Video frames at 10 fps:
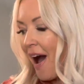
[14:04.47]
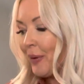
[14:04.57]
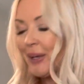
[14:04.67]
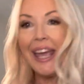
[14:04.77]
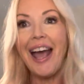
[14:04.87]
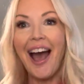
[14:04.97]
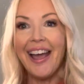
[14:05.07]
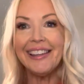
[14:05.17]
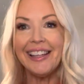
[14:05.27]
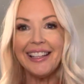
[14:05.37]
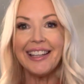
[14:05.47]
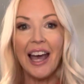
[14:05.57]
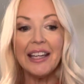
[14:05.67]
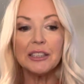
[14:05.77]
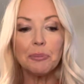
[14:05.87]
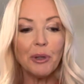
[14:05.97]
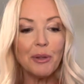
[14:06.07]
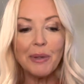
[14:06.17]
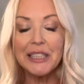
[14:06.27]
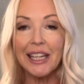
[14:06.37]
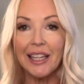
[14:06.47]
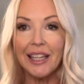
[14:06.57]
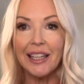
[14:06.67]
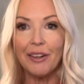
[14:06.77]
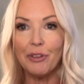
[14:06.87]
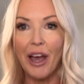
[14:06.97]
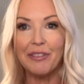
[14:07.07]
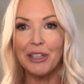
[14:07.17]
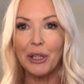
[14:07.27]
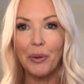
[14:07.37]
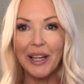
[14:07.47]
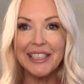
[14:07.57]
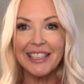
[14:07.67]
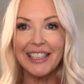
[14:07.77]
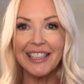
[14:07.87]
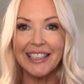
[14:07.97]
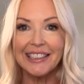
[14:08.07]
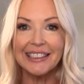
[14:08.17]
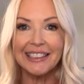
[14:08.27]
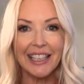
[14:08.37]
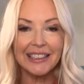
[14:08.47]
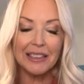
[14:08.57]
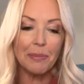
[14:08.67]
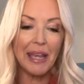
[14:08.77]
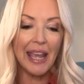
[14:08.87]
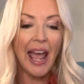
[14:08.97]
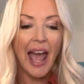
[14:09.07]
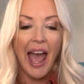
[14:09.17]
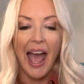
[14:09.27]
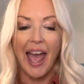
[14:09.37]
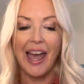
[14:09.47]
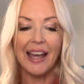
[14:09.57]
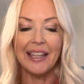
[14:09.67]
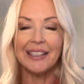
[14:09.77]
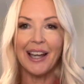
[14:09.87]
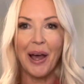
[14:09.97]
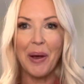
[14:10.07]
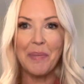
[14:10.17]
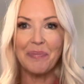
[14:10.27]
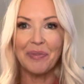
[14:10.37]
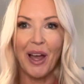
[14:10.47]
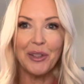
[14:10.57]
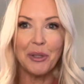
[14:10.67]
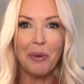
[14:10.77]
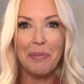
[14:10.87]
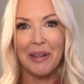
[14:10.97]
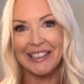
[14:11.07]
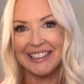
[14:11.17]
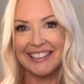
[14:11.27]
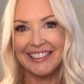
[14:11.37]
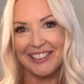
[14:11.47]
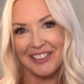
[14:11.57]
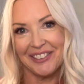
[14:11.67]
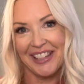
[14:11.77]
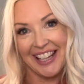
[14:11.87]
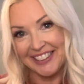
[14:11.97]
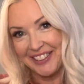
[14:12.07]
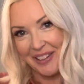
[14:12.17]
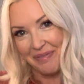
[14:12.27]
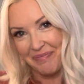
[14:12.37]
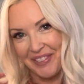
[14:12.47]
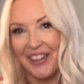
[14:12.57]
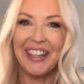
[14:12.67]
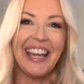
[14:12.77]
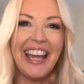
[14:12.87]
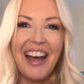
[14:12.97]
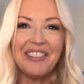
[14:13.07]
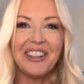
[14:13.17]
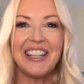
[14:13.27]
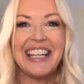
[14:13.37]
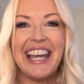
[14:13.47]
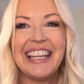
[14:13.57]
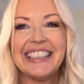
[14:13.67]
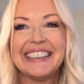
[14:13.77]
Okay, I think that is pretty much it. If you have any questions, text me, and I'll do my best to answer them. Okay, have a great day.